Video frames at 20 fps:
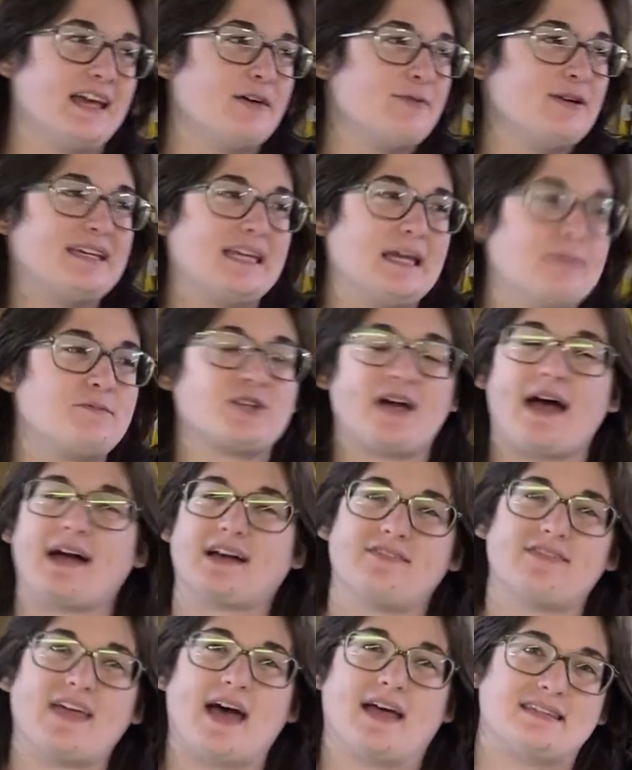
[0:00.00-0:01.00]
we keep
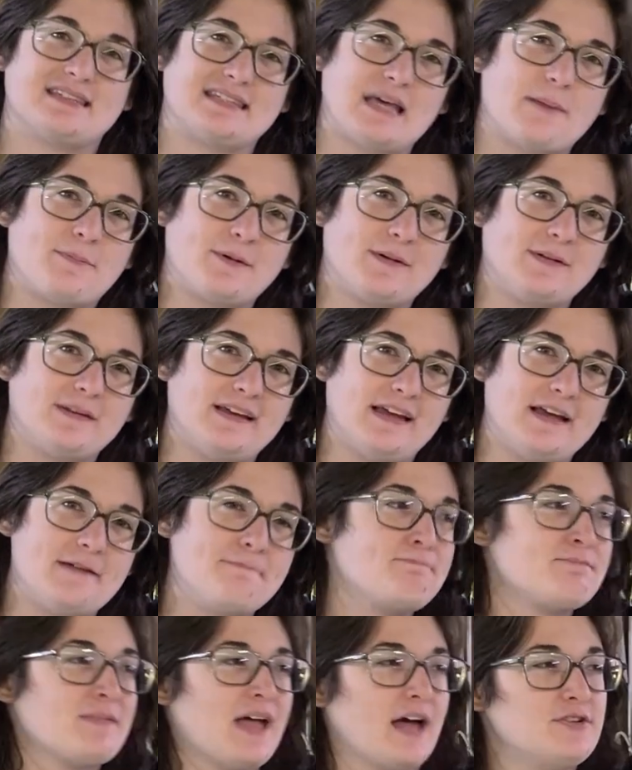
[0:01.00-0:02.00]
track of that
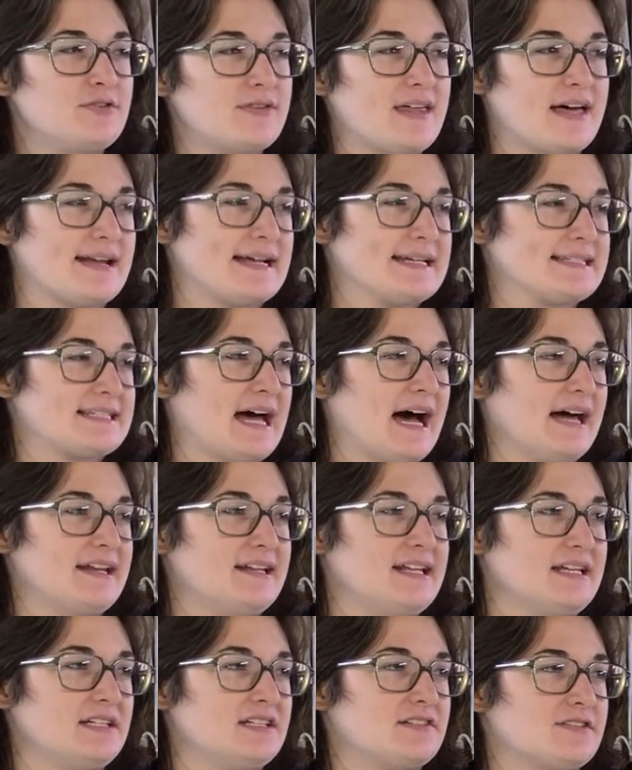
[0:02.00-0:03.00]
separately and do that on
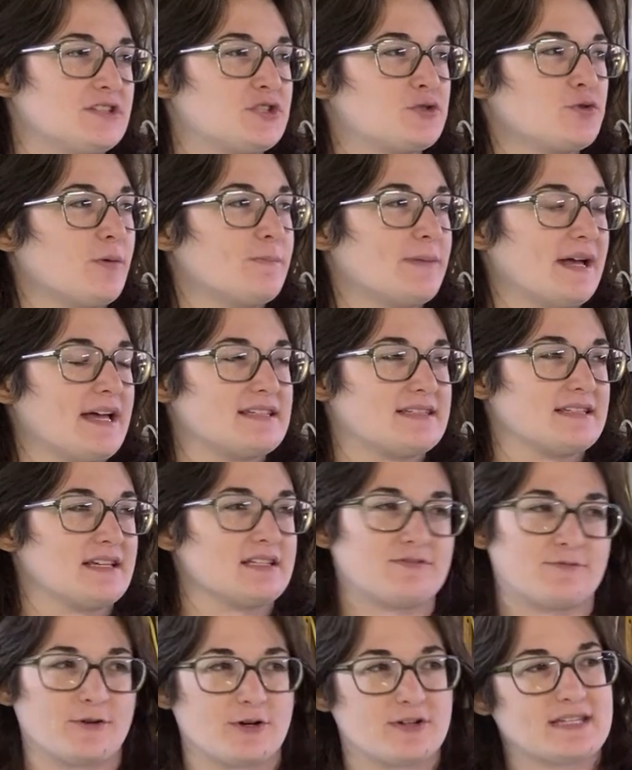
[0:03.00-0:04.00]
an individual
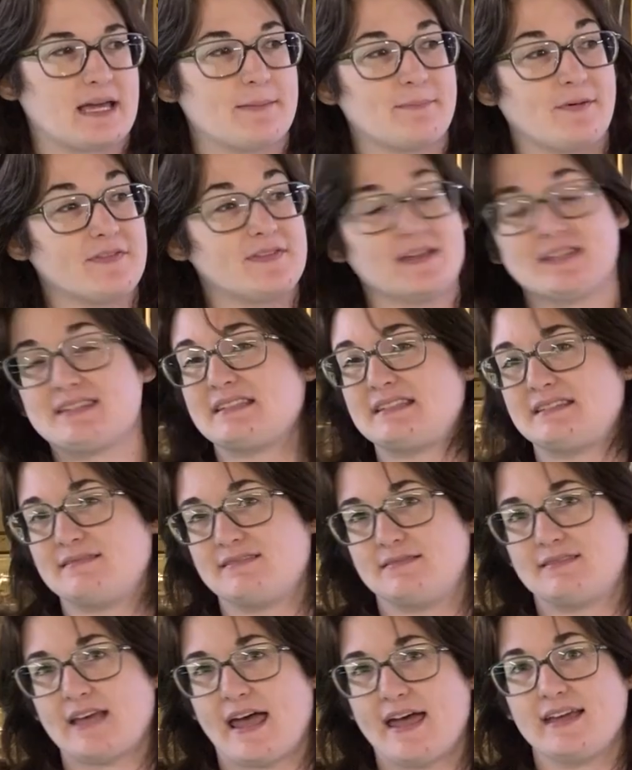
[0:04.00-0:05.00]
basis. For example, this
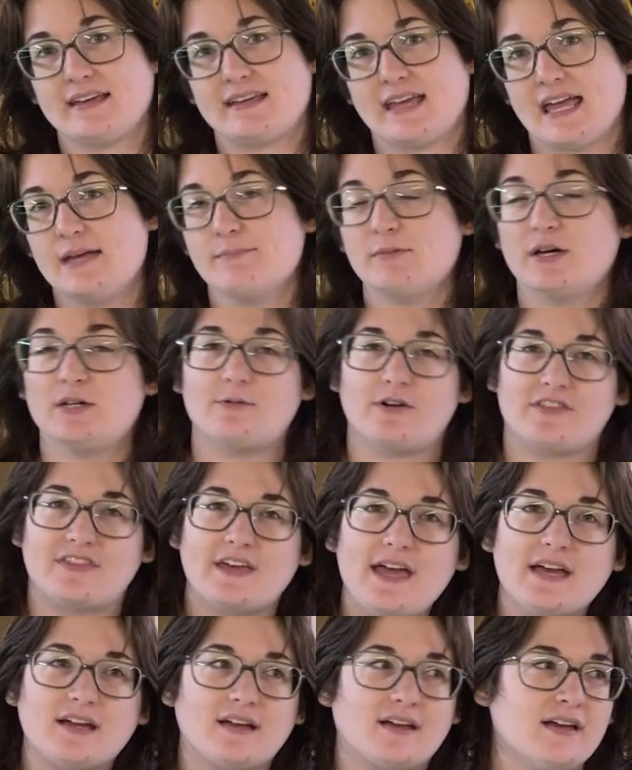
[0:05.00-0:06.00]
tank came in
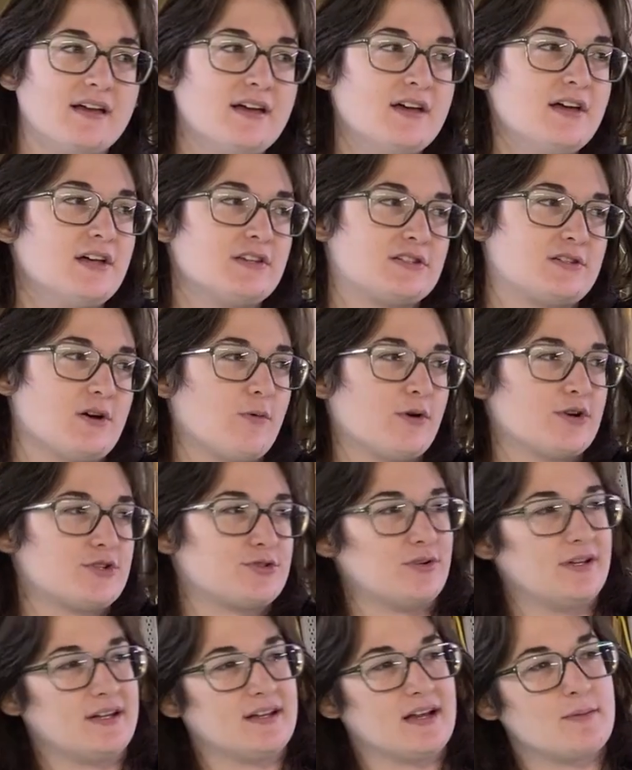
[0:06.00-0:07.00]
with ick, so we're
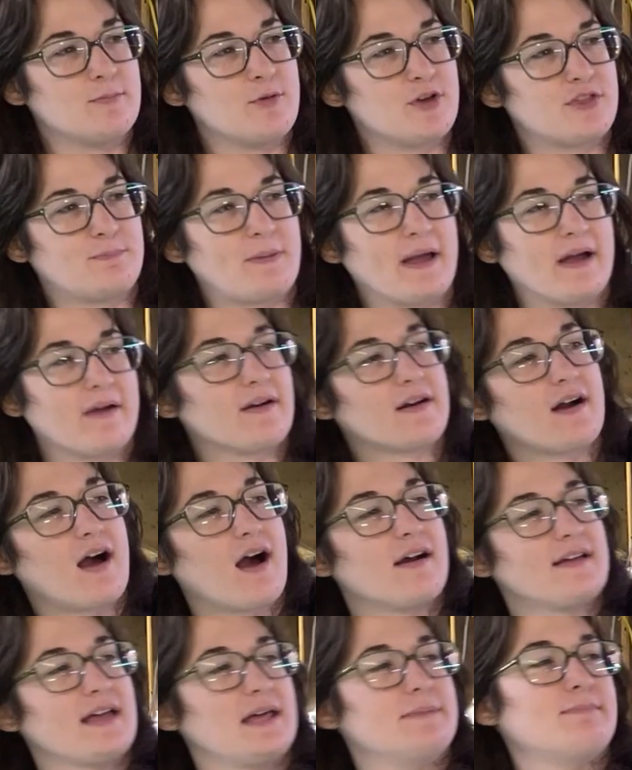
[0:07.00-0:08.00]
treating them with
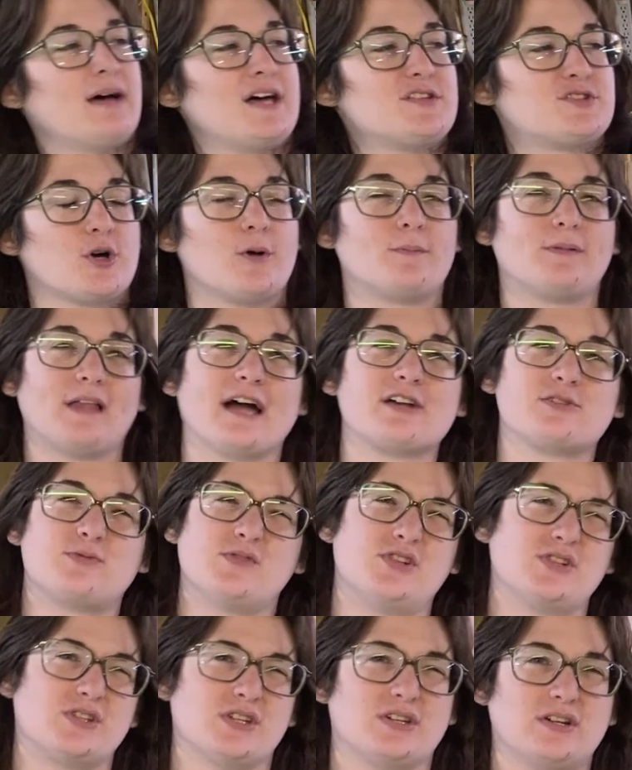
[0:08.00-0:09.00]
Paragard and Metroplex,
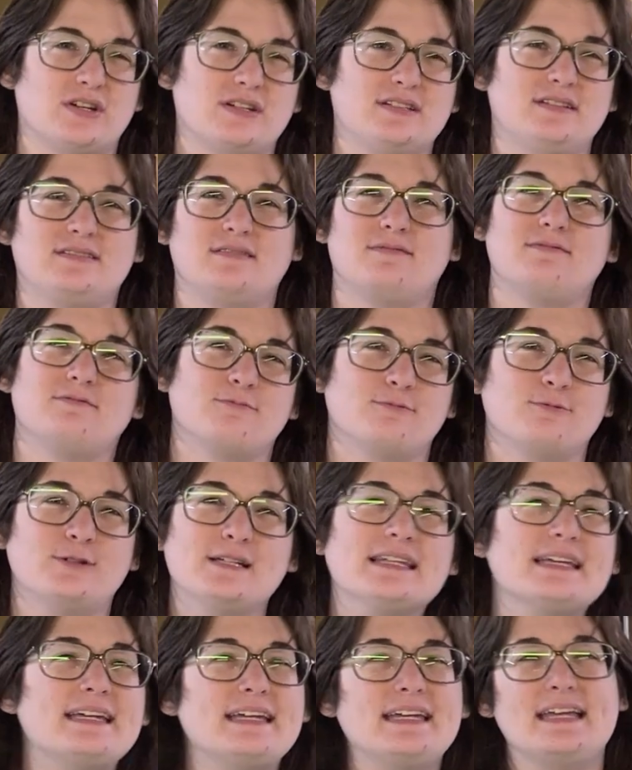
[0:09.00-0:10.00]
which is a good,
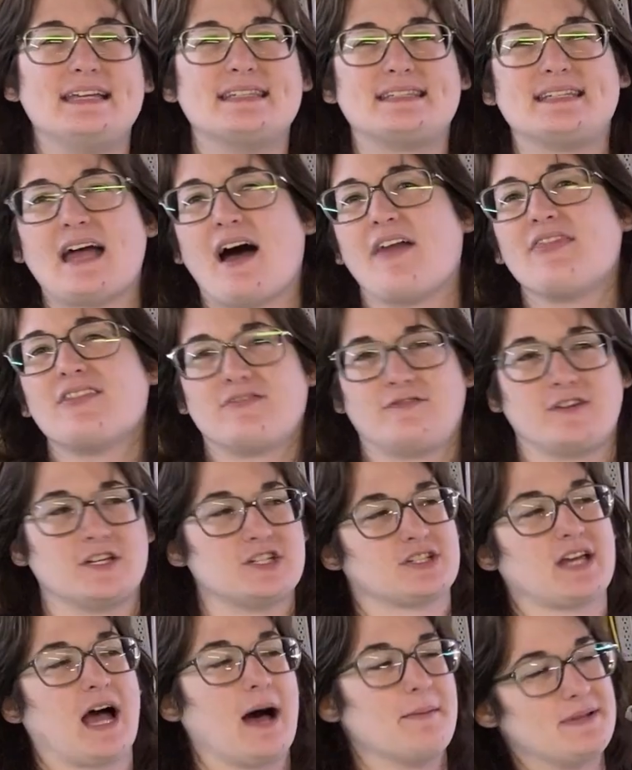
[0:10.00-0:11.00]
really easy on the
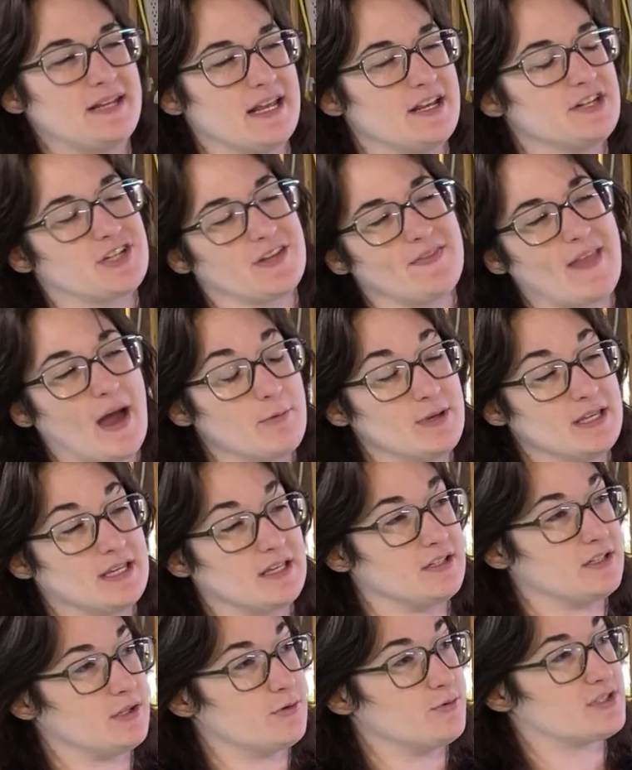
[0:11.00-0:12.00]
fish combination that we
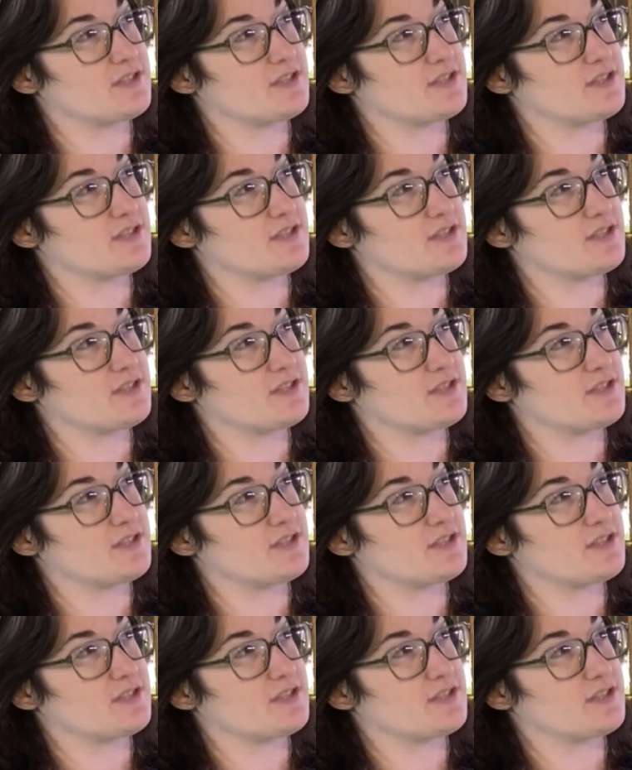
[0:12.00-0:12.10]
can use